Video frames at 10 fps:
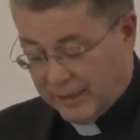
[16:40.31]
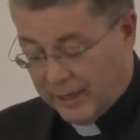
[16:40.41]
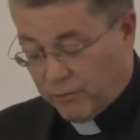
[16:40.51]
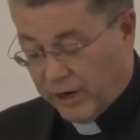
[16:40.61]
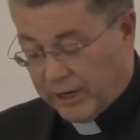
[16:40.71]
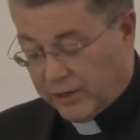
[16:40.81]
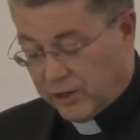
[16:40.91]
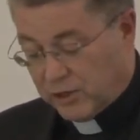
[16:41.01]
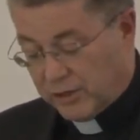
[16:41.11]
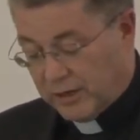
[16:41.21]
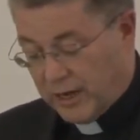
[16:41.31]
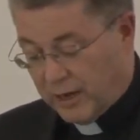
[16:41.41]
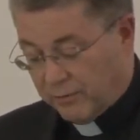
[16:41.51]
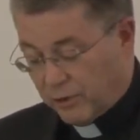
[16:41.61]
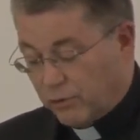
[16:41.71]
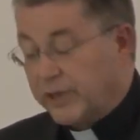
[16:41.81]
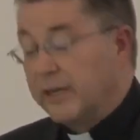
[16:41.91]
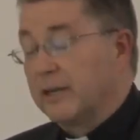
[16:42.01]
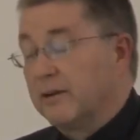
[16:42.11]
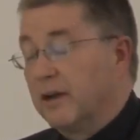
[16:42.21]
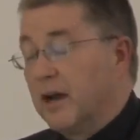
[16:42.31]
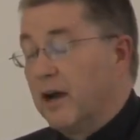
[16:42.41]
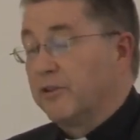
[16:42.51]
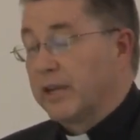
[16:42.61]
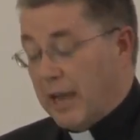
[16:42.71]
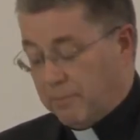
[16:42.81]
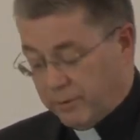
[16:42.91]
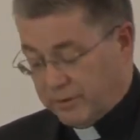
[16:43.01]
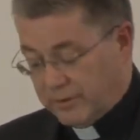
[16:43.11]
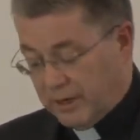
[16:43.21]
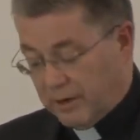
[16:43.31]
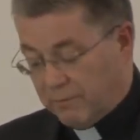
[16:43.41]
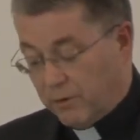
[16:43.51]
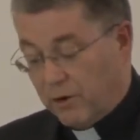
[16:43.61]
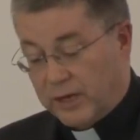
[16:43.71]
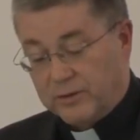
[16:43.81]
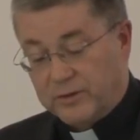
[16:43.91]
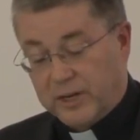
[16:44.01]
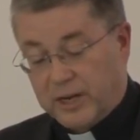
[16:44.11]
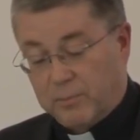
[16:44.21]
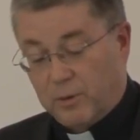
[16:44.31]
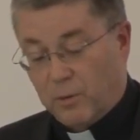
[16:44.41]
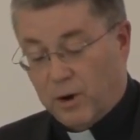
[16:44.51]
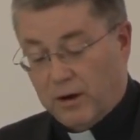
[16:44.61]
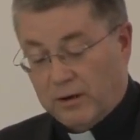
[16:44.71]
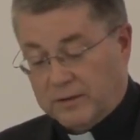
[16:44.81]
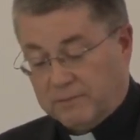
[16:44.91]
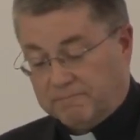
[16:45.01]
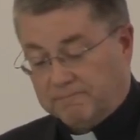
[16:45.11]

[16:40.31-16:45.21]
in recognition of the greening of the campus for a sustainable world.